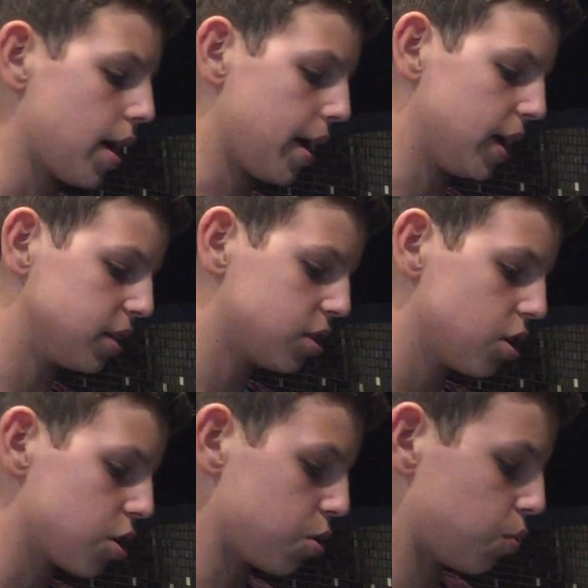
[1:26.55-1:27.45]
And
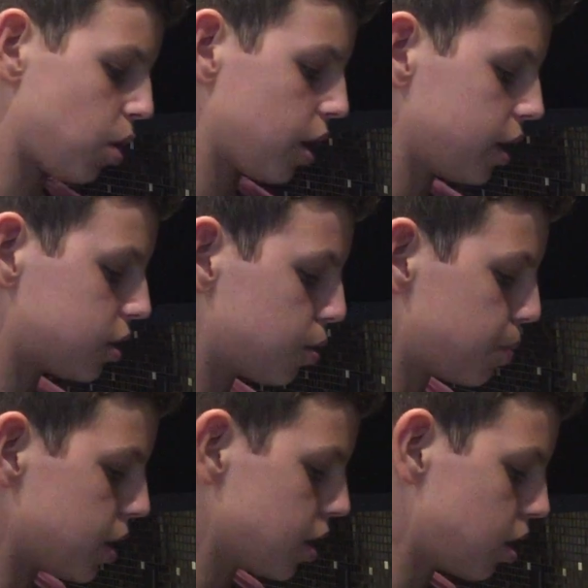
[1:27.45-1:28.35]
you want it to
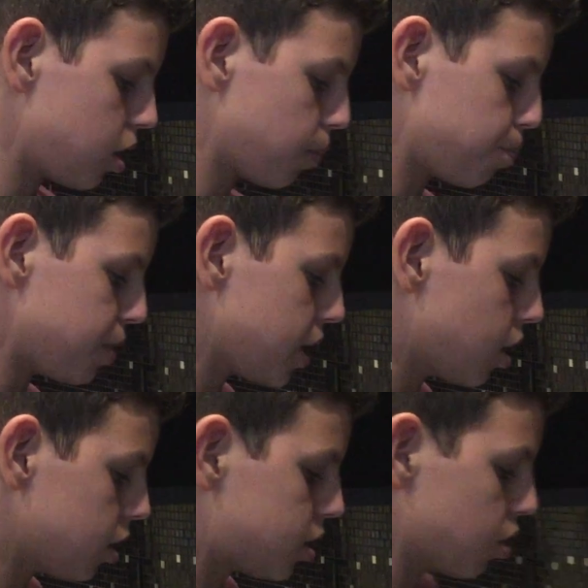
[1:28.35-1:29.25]
be
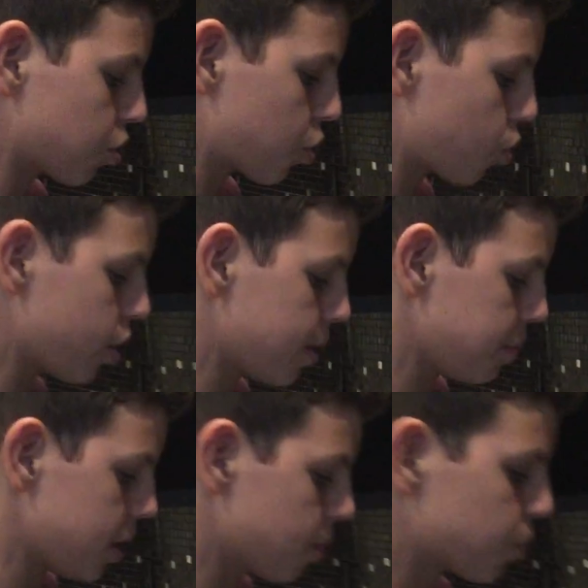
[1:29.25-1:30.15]
beat until creamy.